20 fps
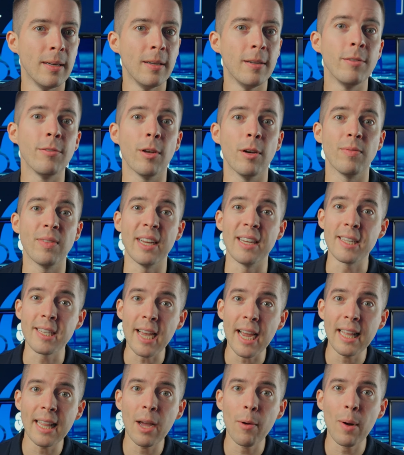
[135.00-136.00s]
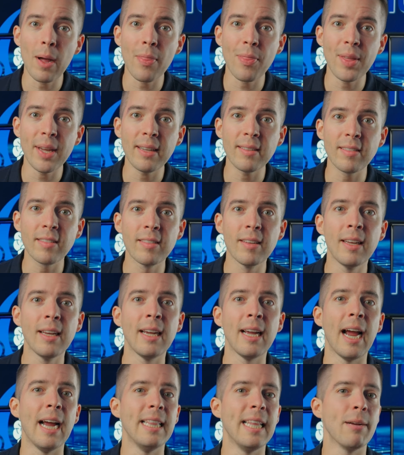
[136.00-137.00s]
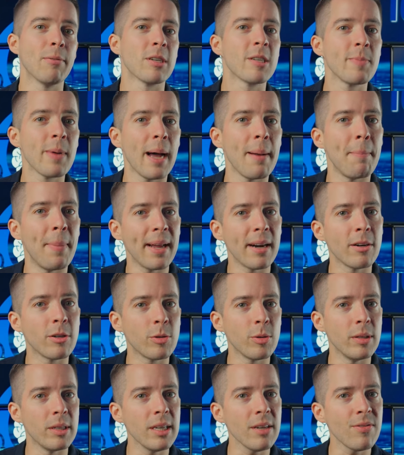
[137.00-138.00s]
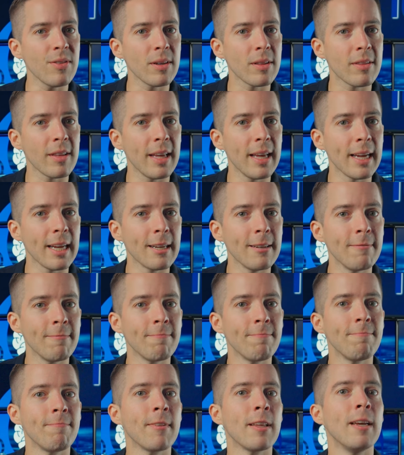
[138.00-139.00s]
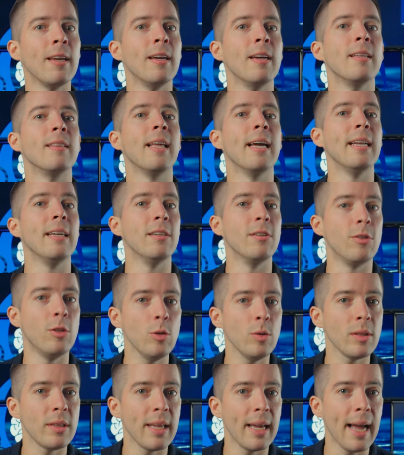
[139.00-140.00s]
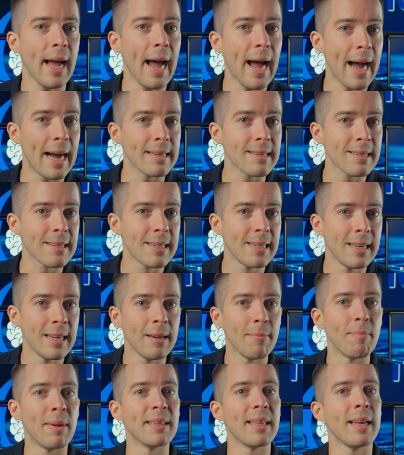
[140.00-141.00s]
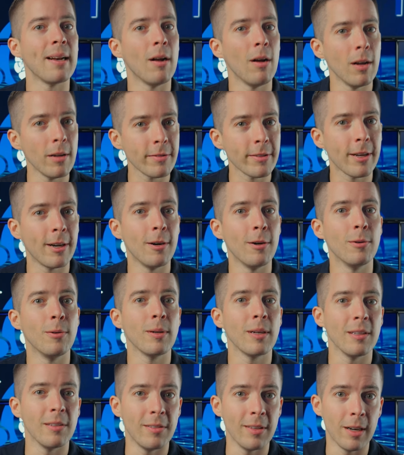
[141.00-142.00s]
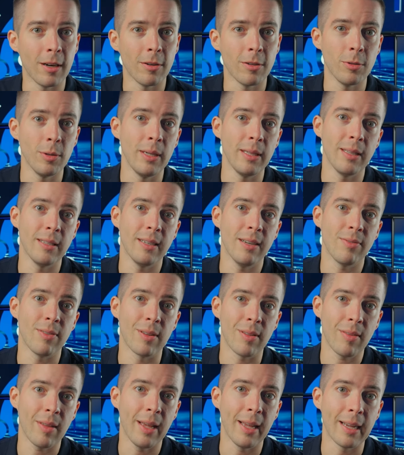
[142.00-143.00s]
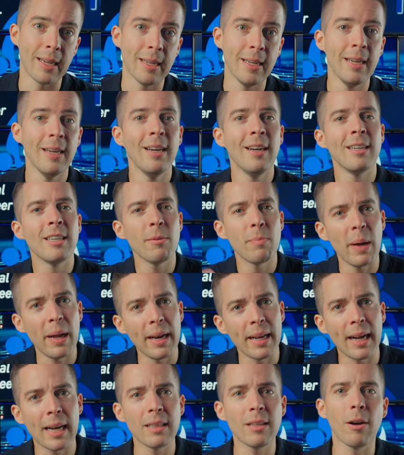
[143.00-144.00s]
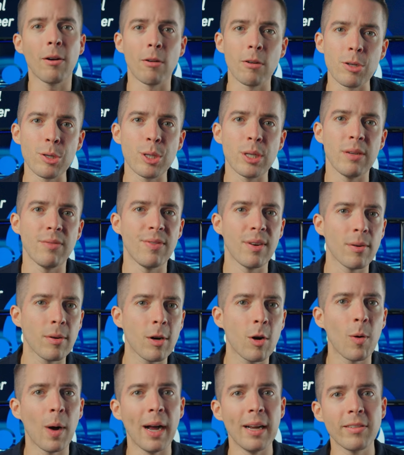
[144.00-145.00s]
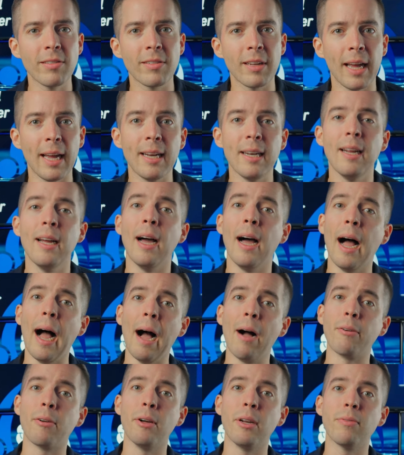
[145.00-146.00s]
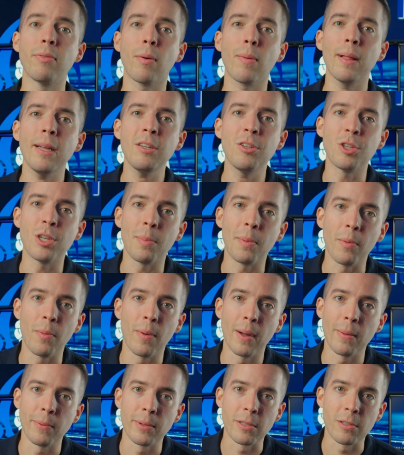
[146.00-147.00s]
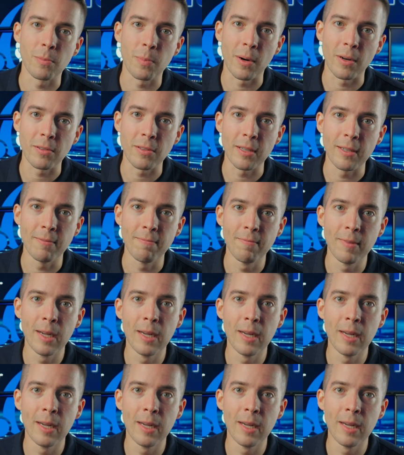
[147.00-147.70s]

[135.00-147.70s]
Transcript: So if they say they want this and they respond better to a different thing, then do what they ask, but then also consider doing the different thing depending on the urgency of your request and how good of a relationship you want with this person.